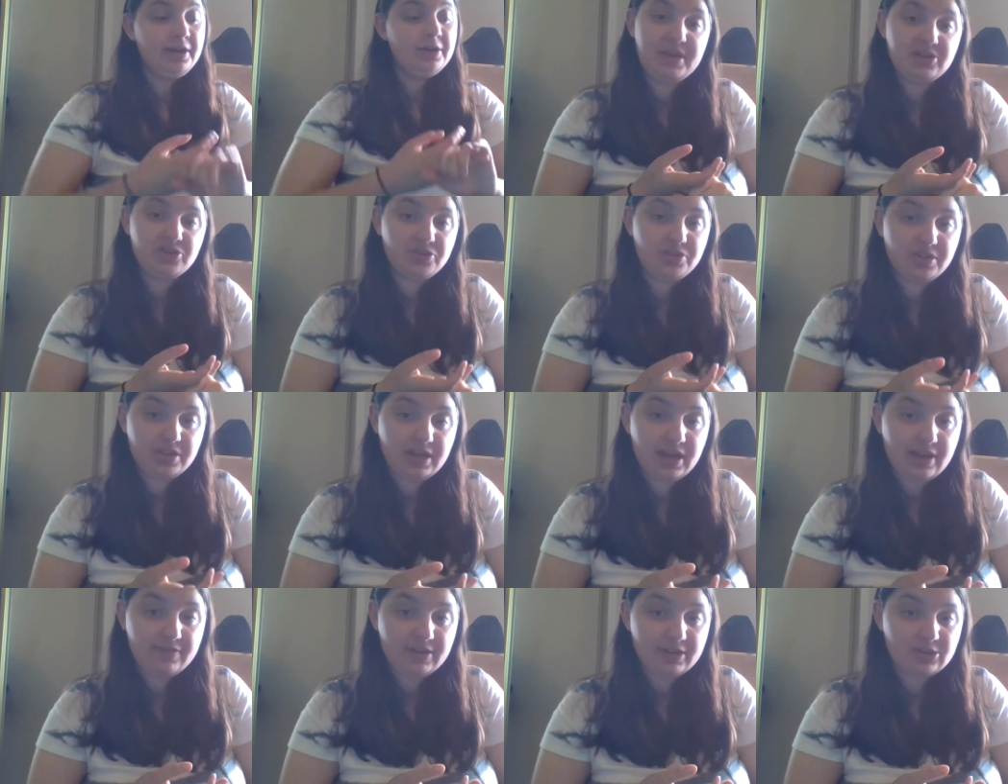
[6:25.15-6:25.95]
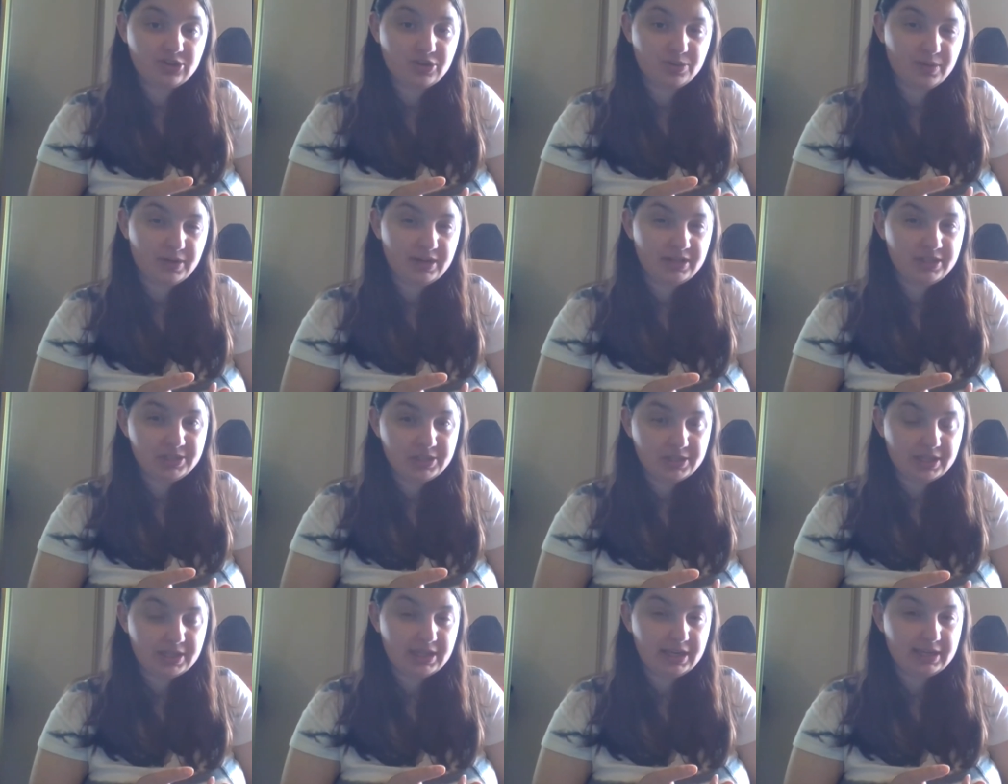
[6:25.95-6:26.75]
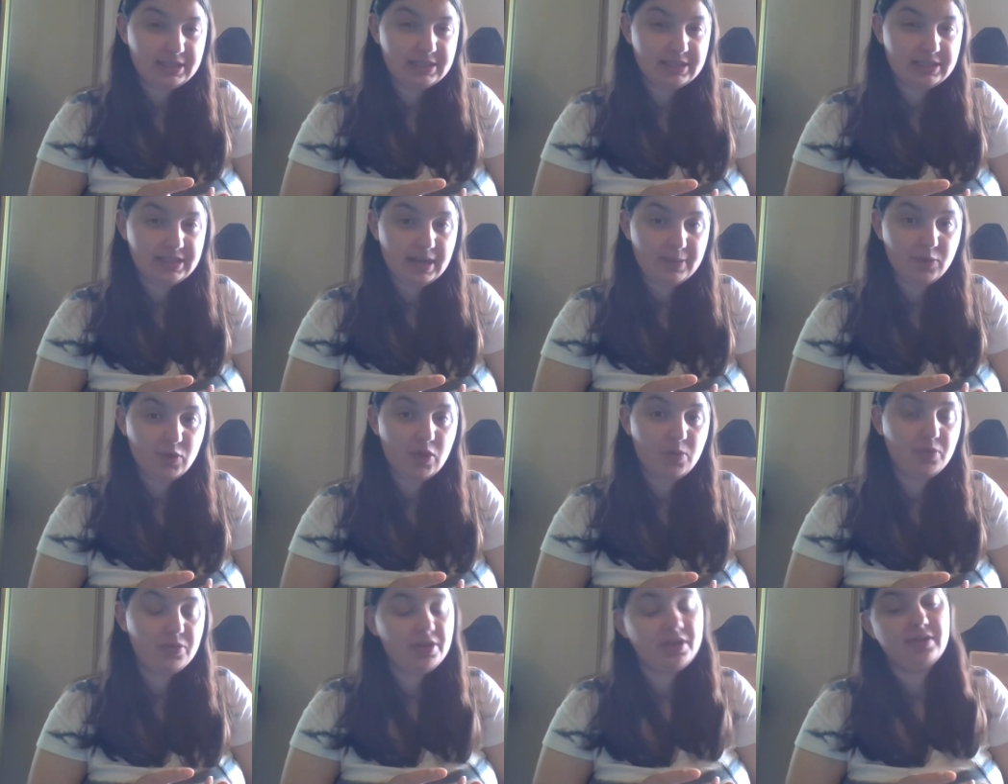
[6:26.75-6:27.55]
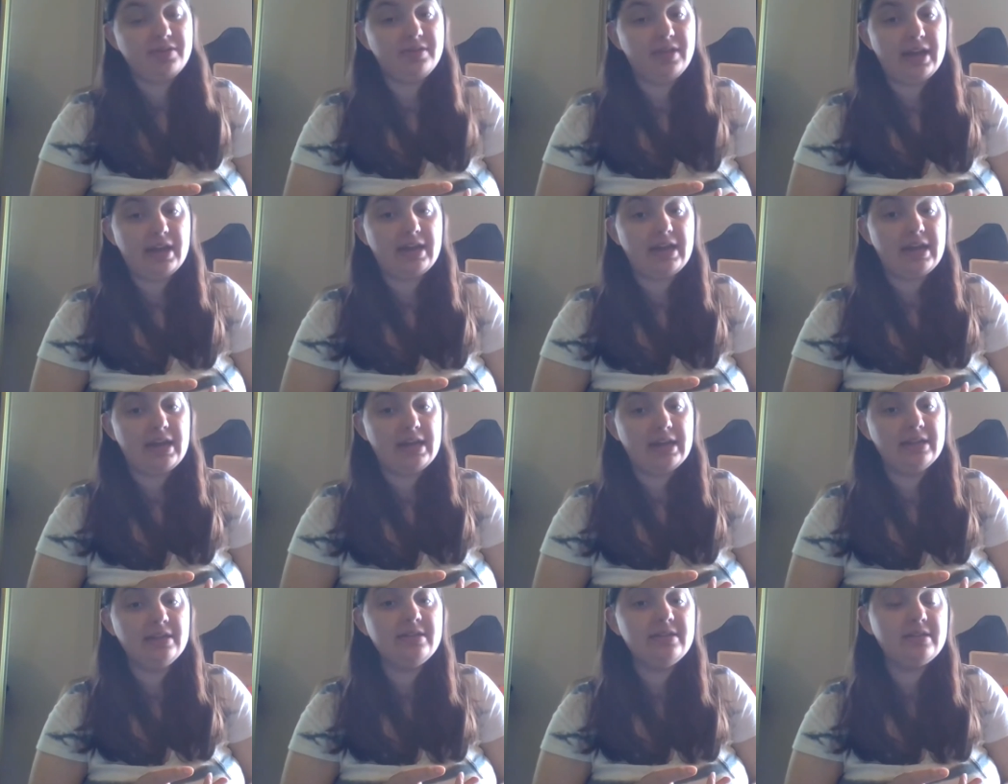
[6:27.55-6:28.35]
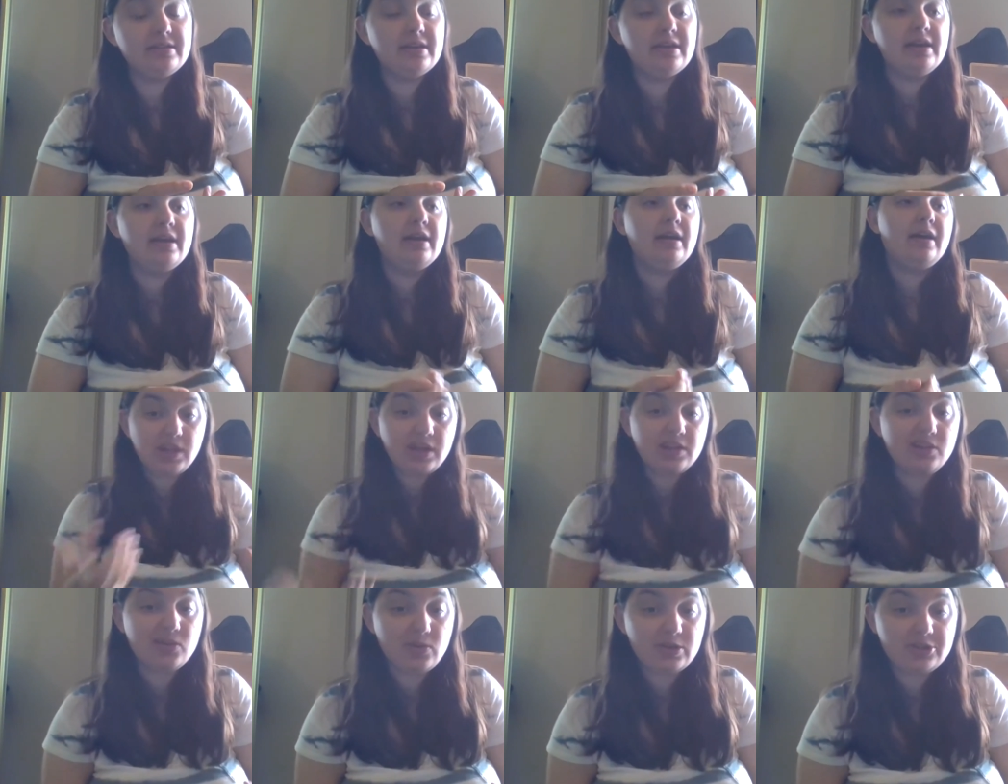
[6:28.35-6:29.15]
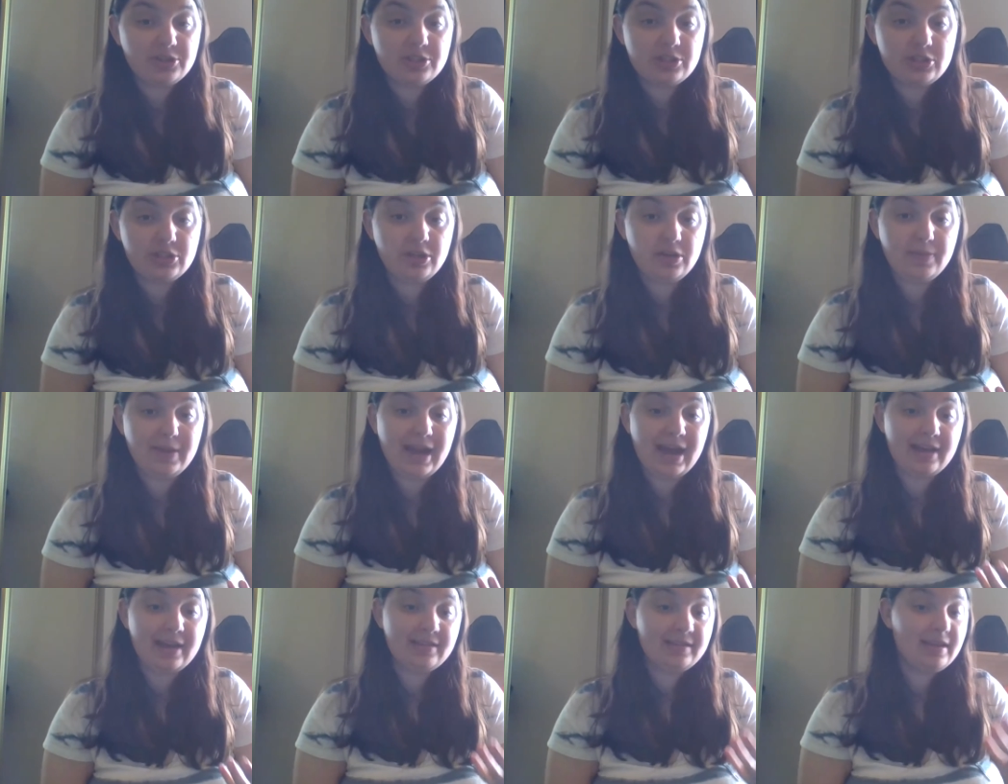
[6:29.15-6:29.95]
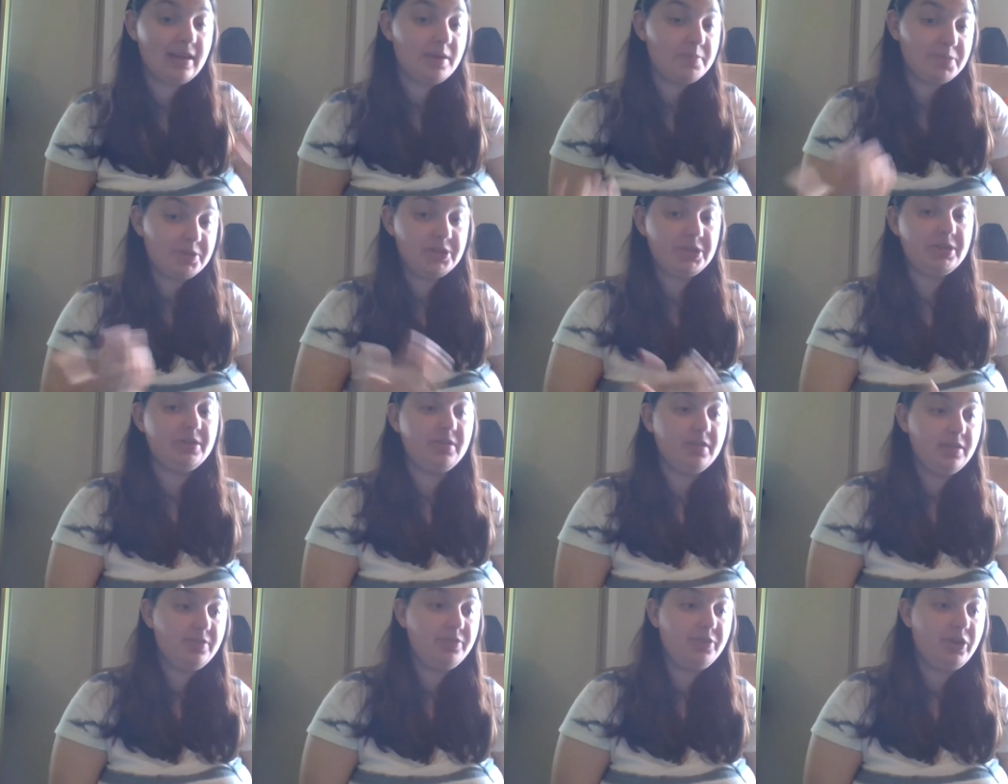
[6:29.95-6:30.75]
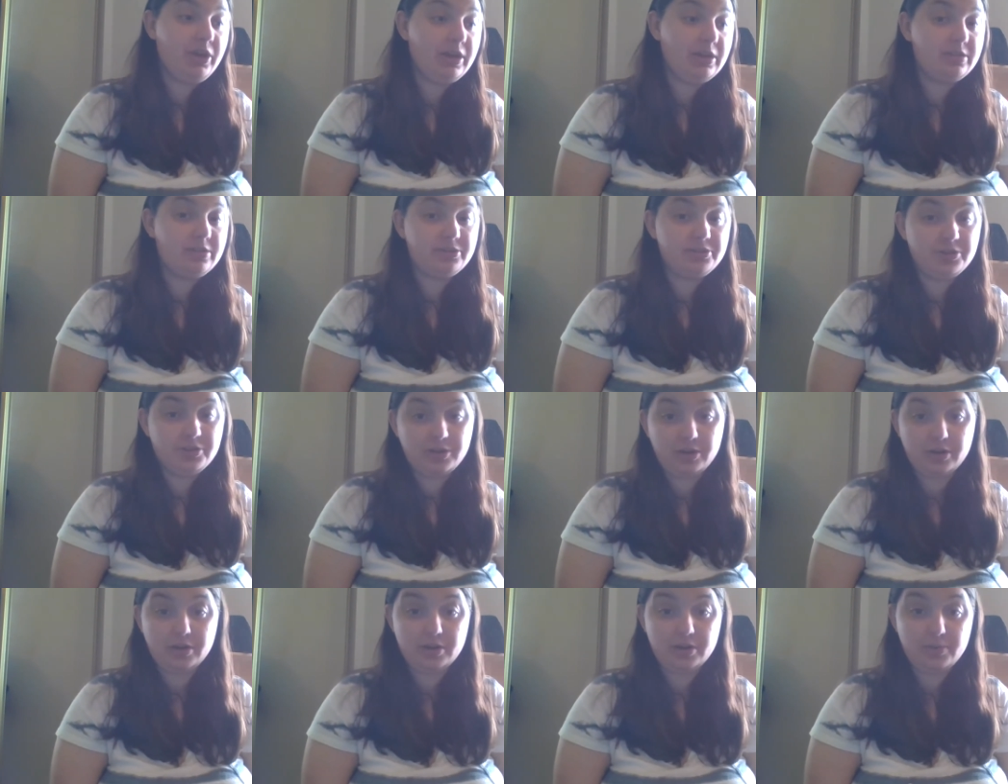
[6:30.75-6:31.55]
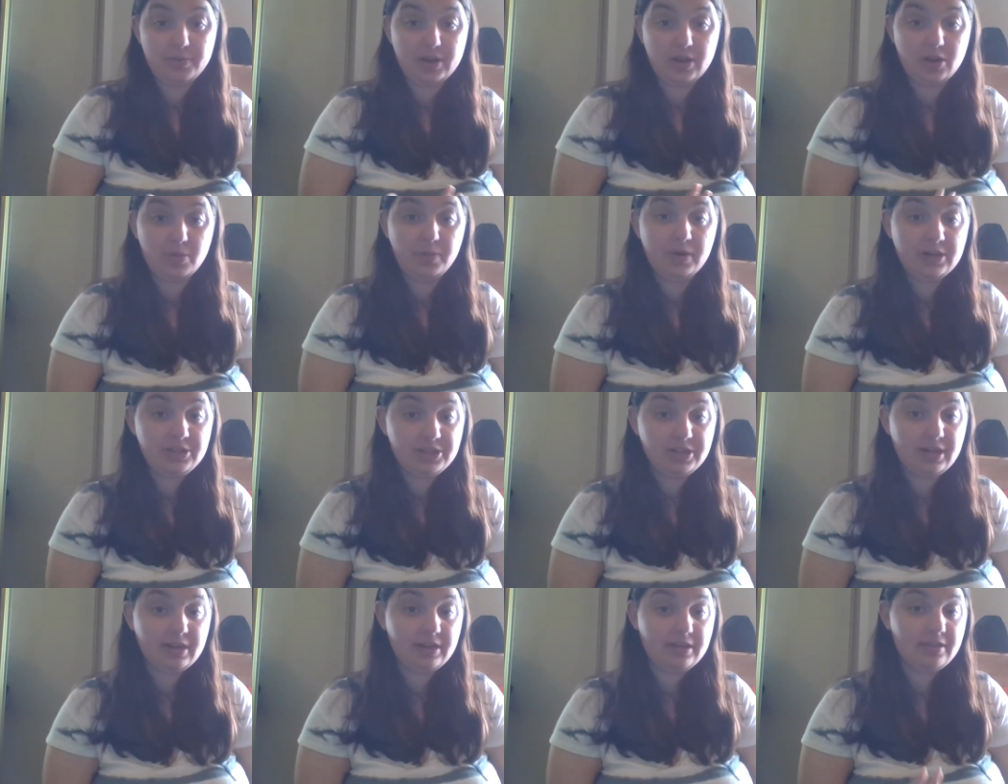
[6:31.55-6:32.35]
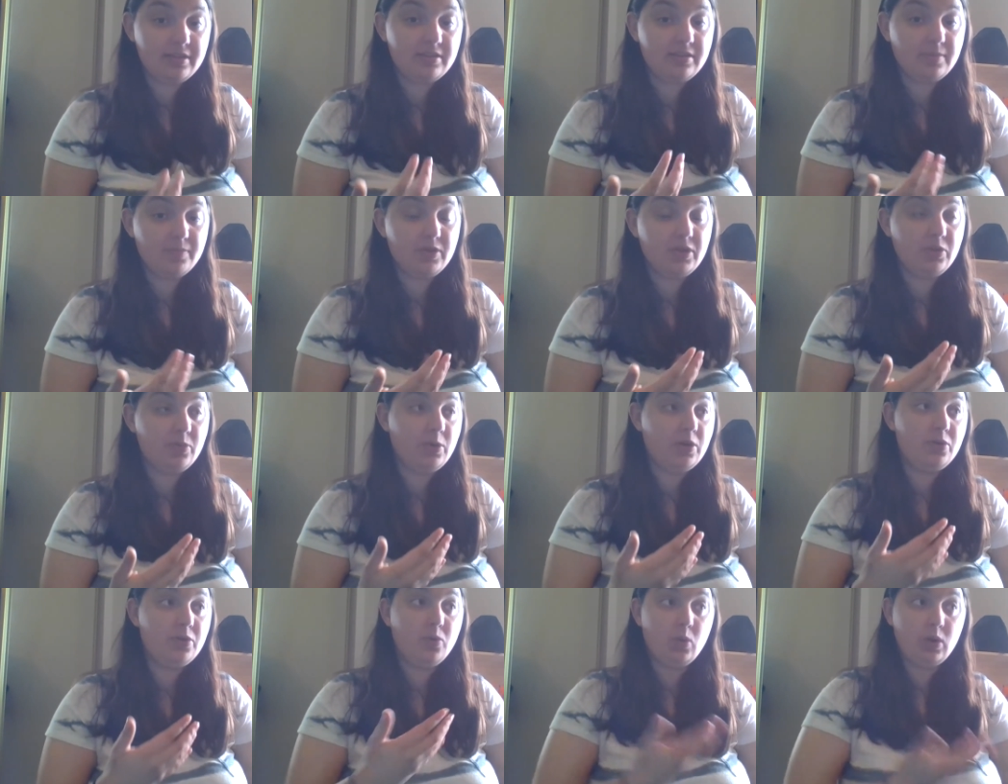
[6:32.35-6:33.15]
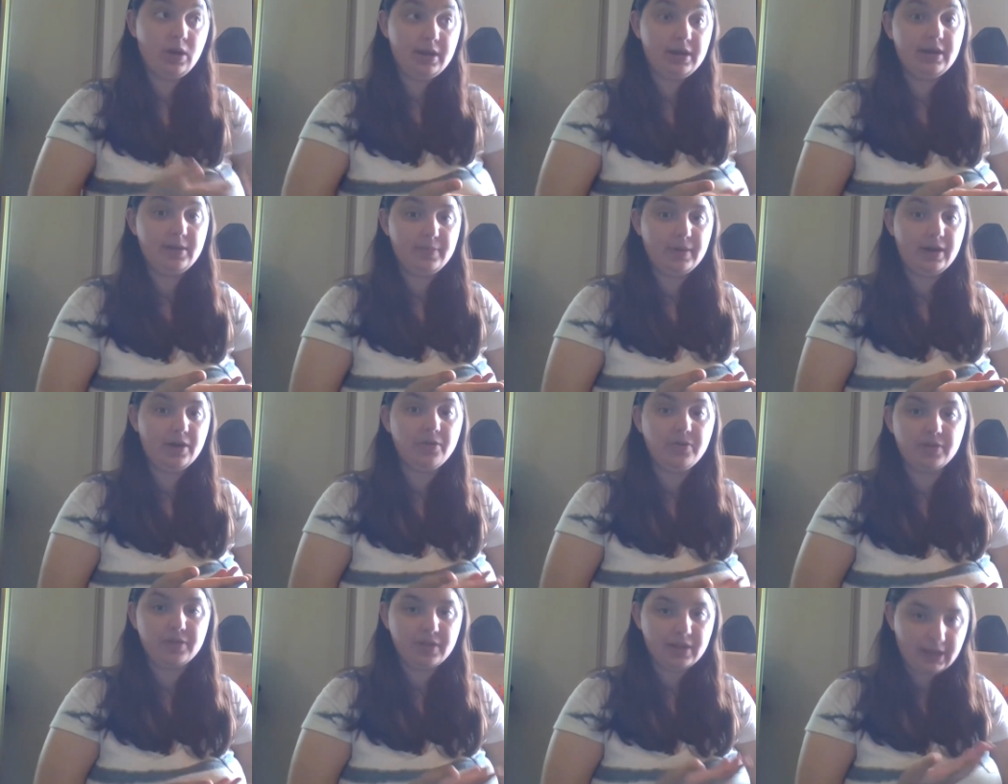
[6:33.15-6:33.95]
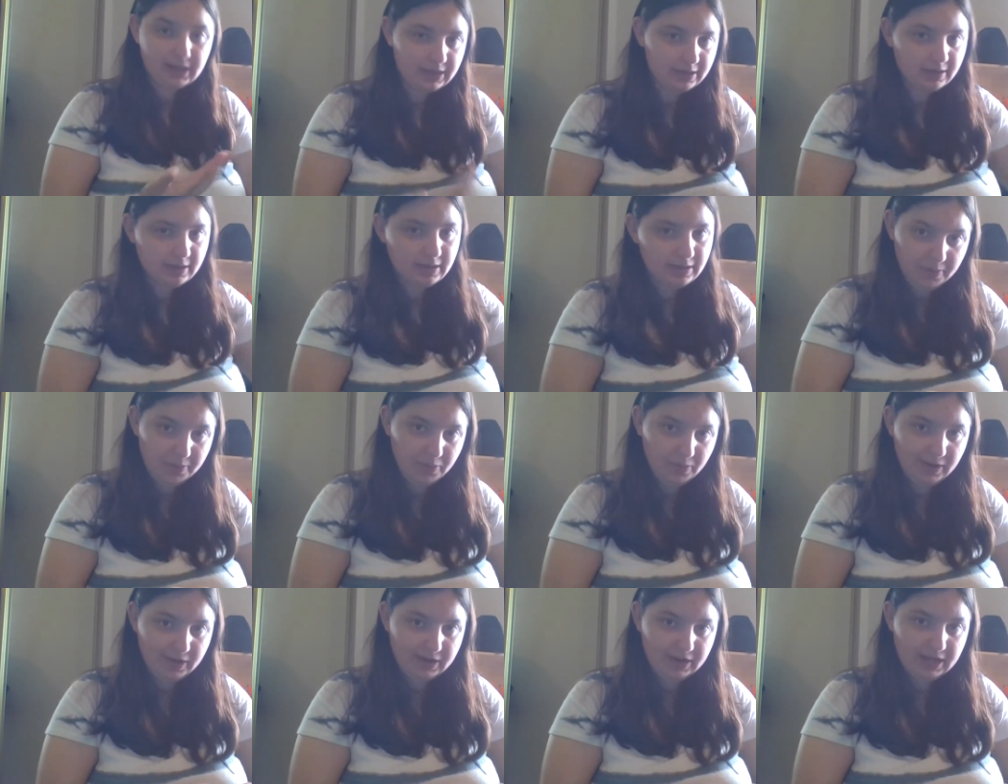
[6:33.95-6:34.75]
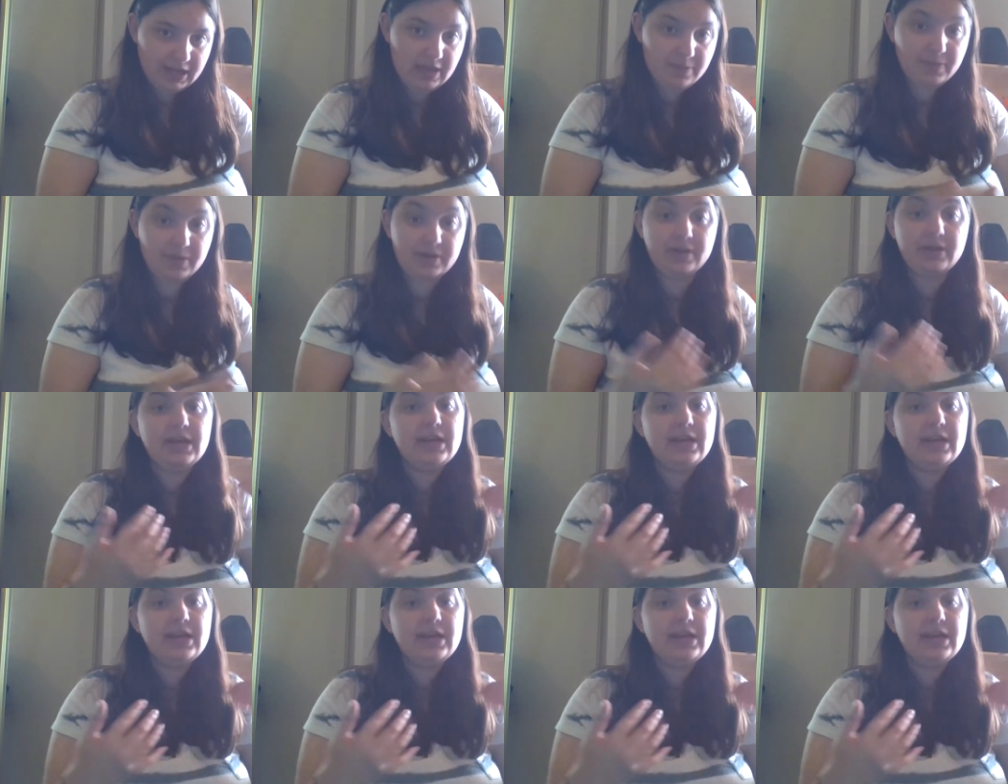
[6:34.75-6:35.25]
Make sure that they have extra money so that they can stable them when they stay at inns. The kinds of questions you need to be asking, particularly if your characters are going to be on a budget and if that's something you want to worry about, then like remember where you're going to keep it.